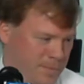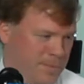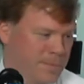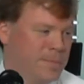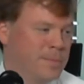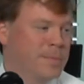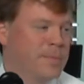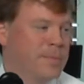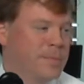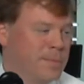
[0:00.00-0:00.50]

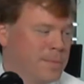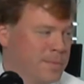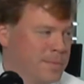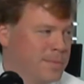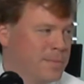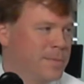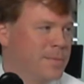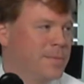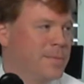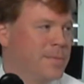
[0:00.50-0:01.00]

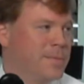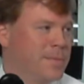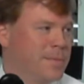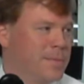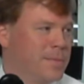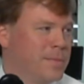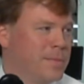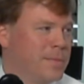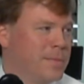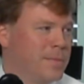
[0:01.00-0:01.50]

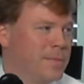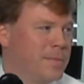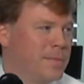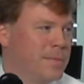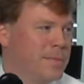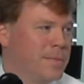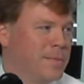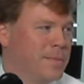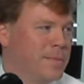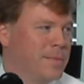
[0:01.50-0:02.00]

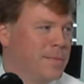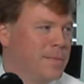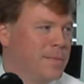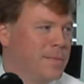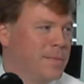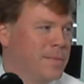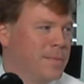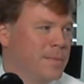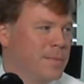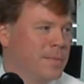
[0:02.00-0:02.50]

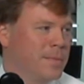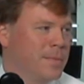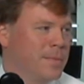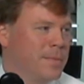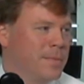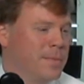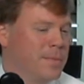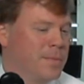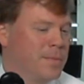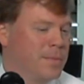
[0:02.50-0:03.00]

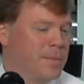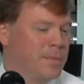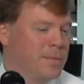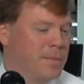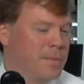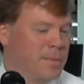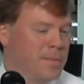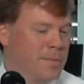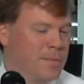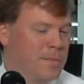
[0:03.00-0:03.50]

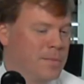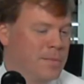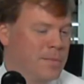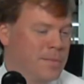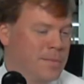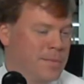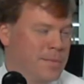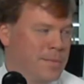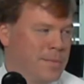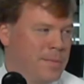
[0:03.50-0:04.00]

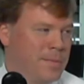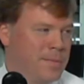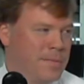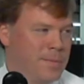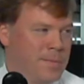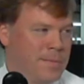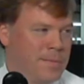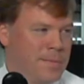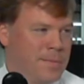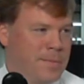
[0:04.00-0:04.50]

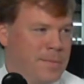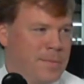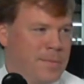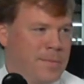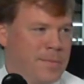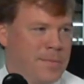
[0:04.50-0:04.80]
This person isn't speaking.